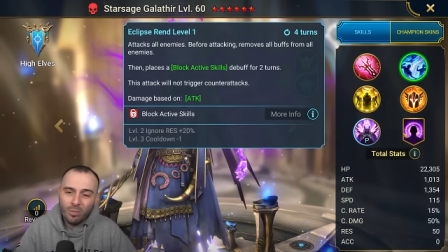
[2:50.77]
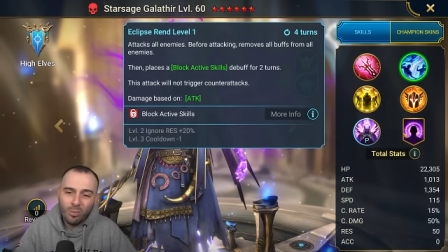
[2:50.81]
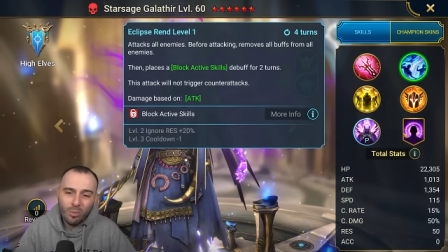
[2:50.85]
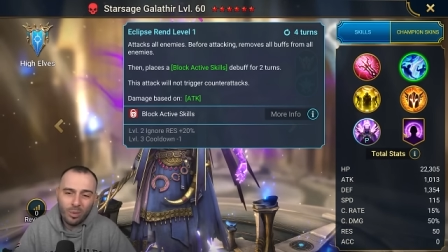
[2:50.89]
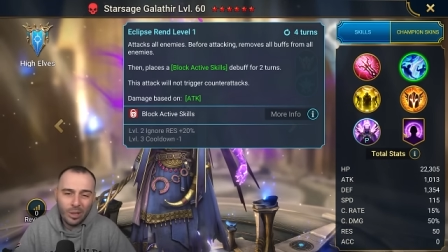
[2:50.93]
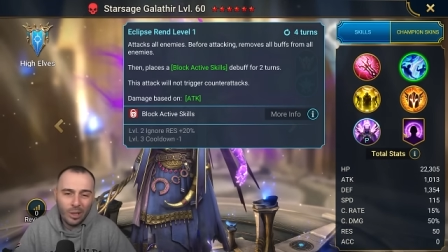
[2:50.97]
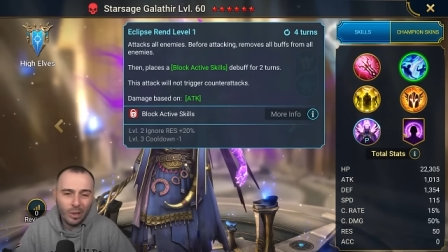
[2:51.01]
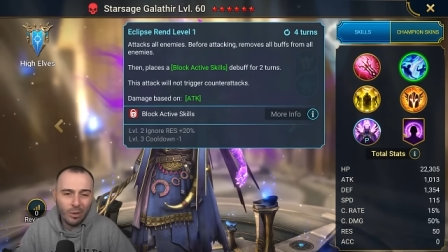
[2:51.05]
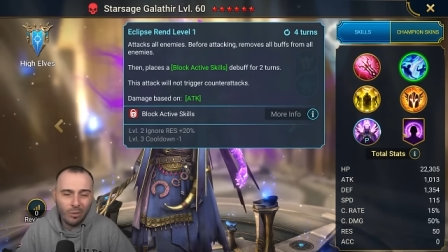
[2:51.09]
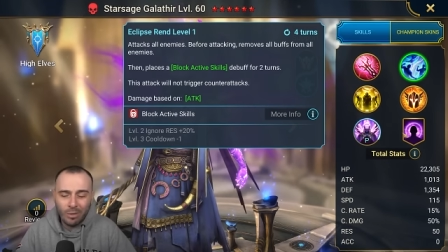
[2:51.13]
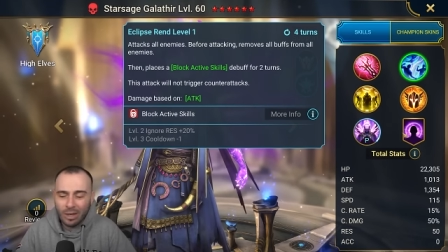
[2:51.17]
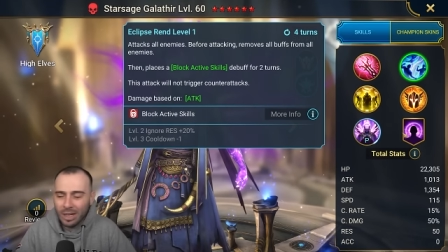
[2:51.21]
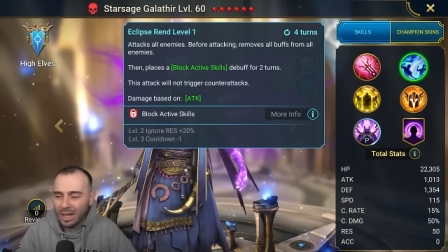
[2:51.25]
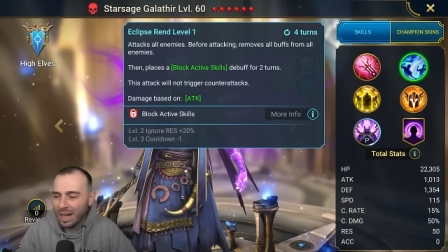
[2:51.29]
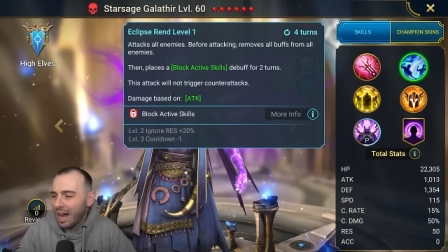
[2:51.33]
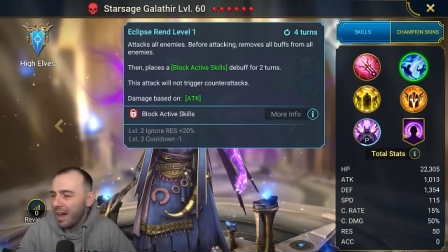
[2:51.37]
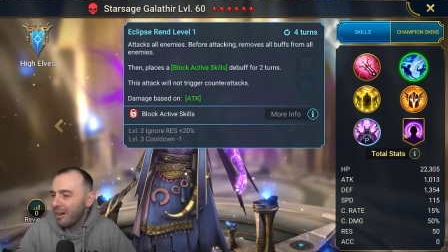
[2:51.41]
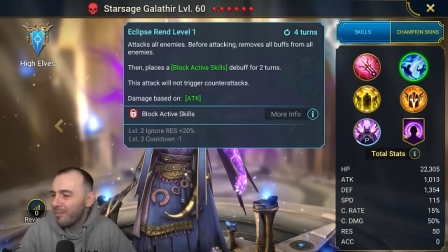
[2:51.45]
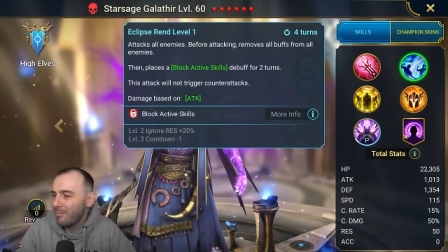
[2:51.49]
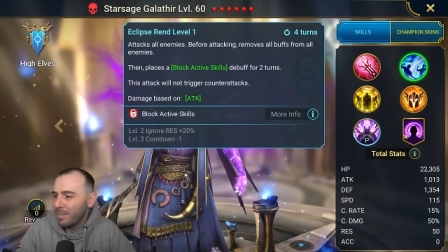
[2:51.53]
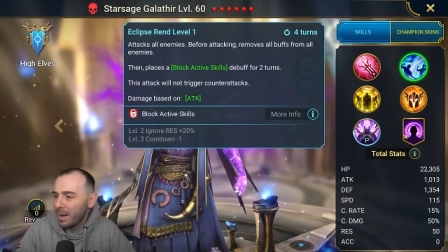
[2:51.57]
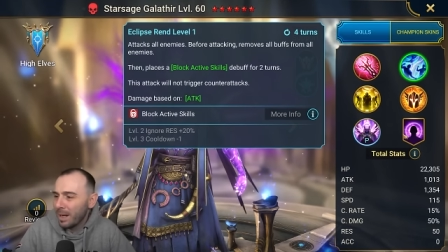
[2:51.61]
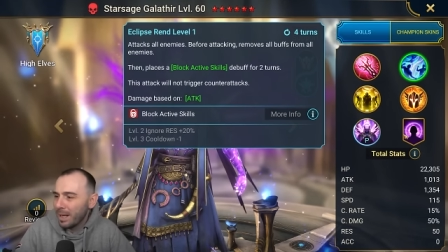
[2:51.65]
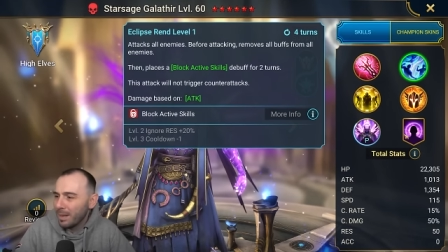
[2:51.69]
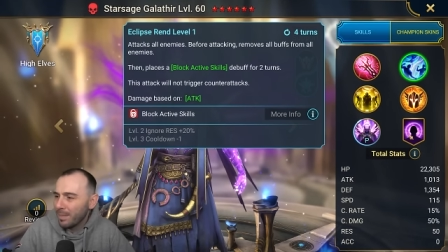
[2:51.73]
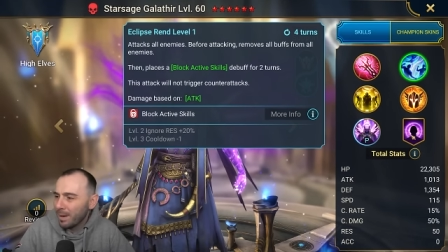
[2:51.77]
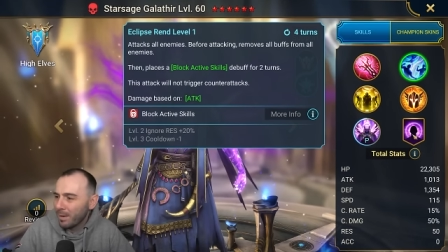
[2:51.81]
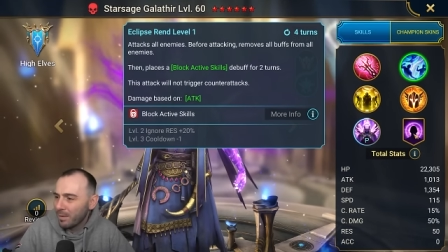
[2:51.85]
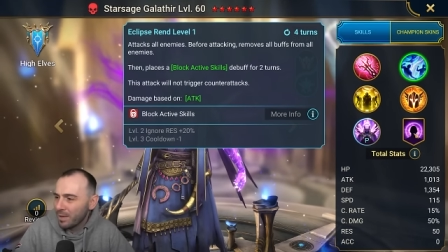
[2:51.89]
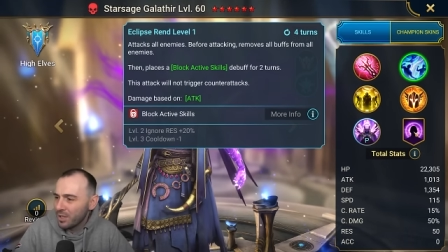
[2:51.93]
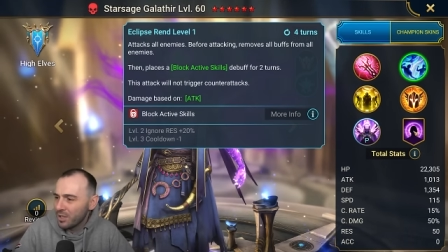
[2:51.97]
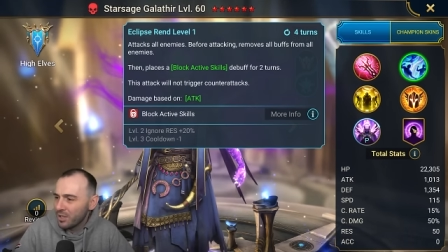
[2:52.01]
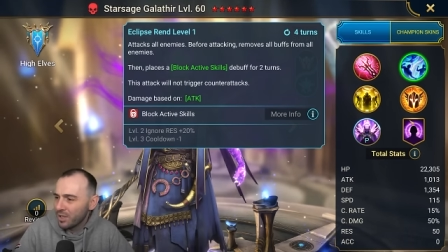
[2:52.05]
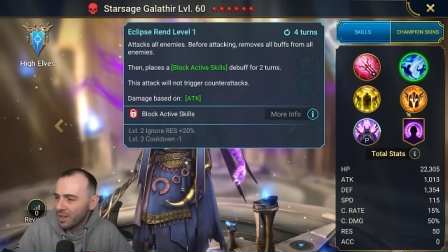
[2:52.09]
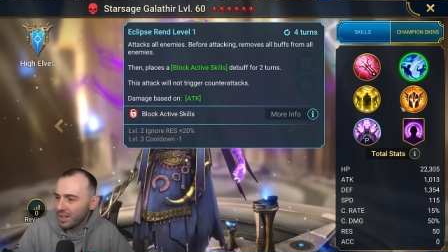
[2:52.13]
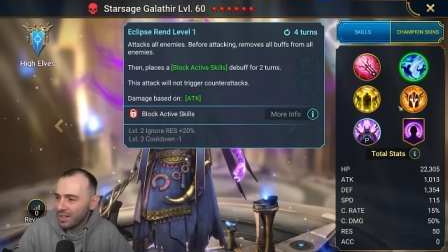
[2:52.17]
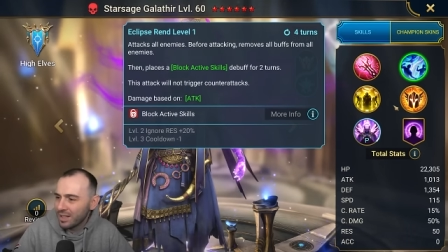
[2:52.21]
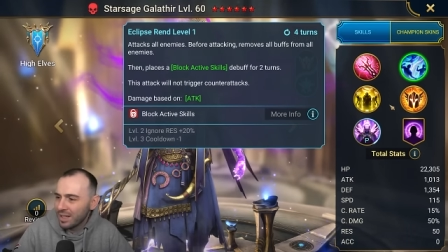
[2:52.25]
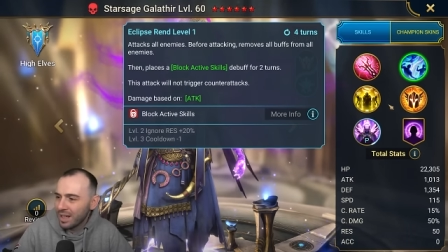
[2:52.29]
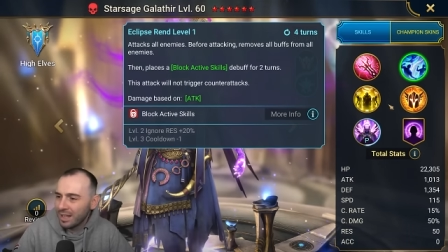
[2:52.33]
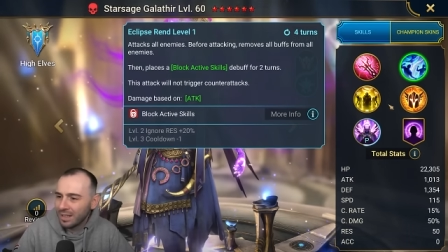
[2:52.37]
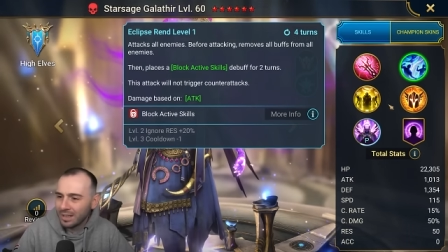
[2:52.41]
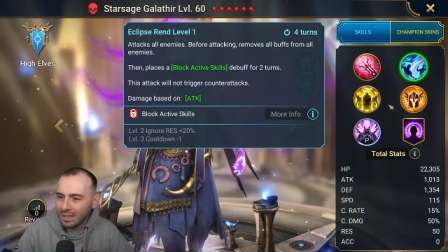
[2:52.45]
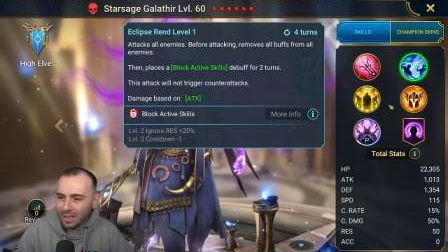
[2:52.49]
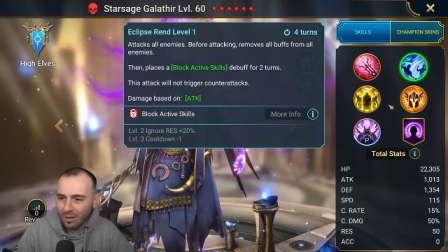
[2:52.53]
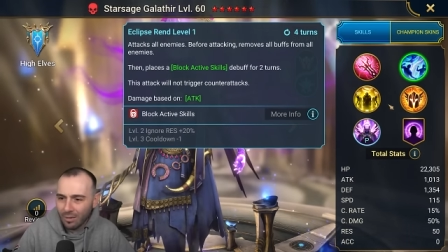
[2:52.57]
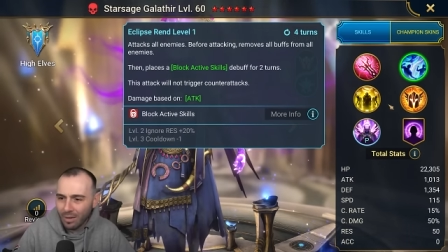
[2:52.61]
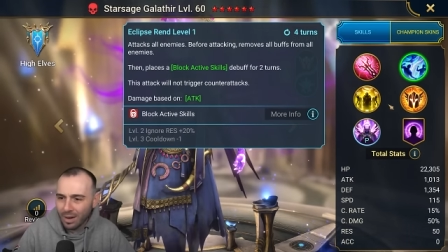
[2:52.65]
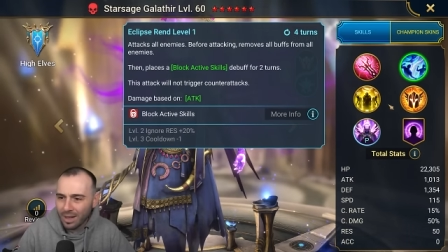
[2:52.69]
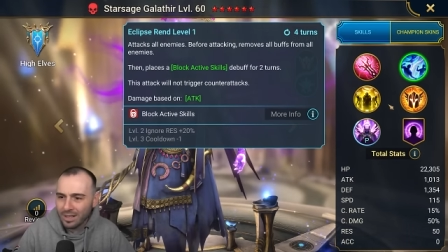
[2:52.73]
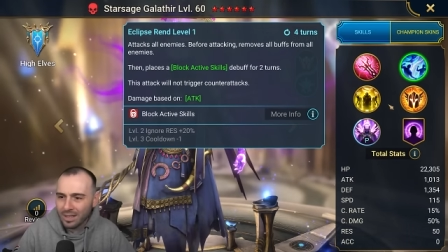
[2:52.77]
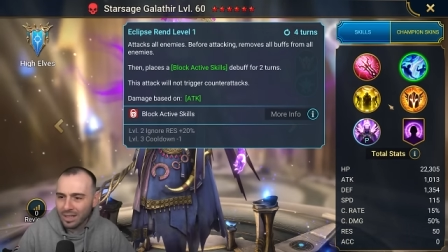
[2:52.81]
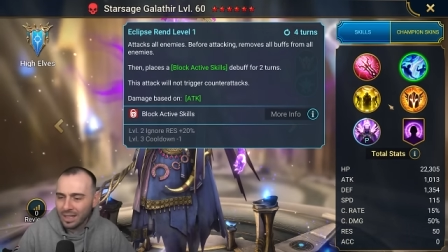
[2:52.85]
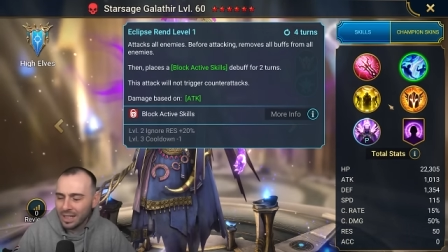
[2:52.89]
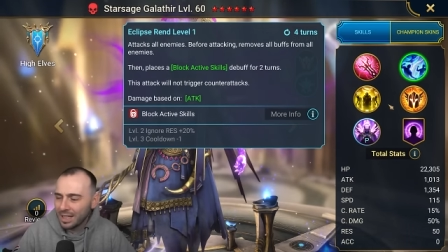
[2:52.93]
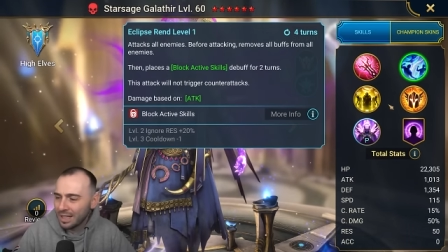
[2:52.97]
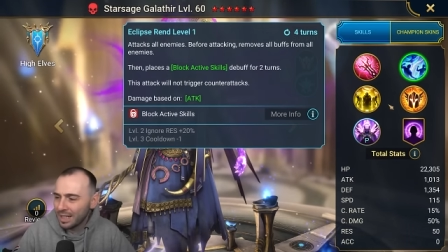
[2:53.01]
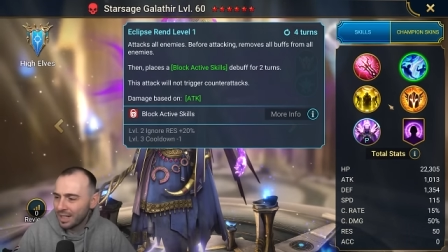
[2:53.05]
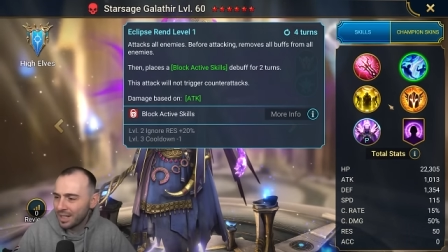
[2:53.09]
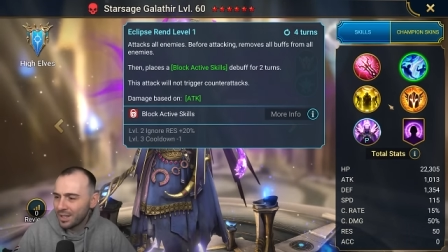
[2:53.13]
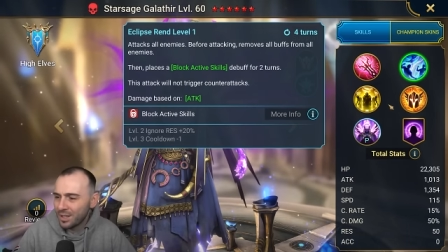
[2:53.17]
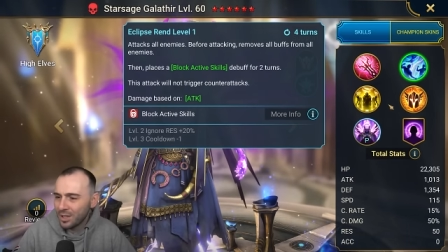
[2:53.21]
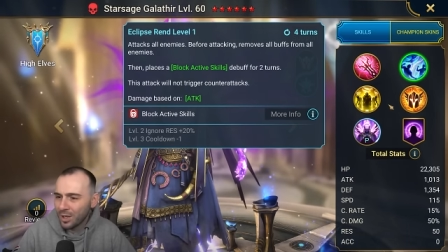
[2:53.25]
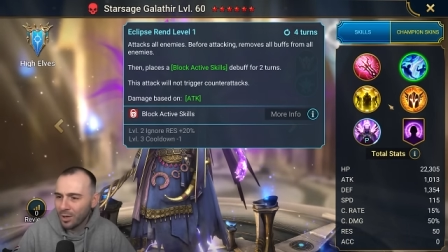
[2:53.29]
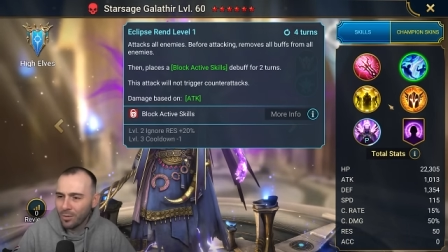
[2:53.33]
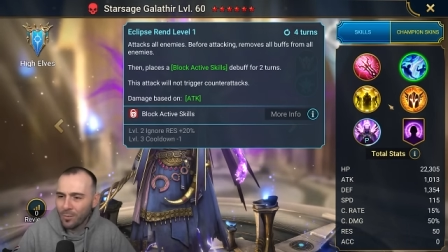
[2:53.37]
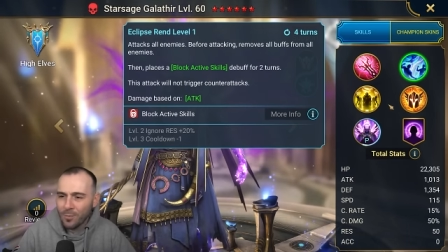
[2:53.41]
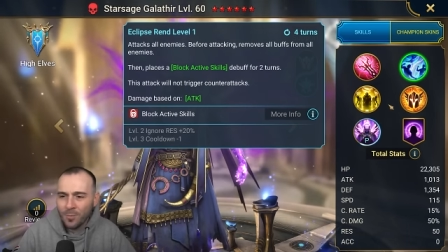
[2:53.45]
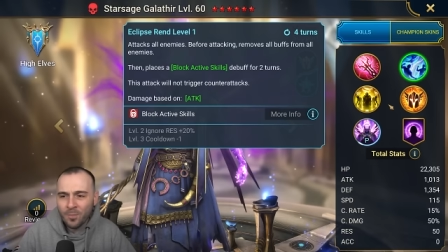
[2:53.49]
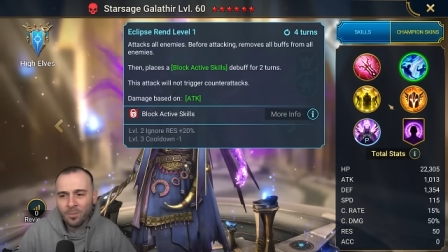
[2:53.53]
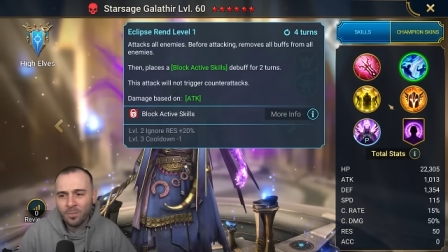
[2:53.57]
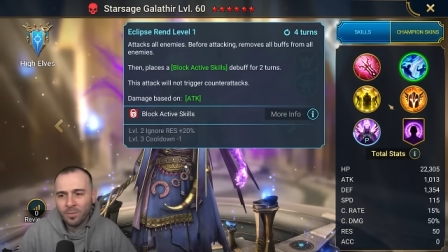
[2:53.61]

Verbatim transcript: We don't really have many Marichkas and Taras either, so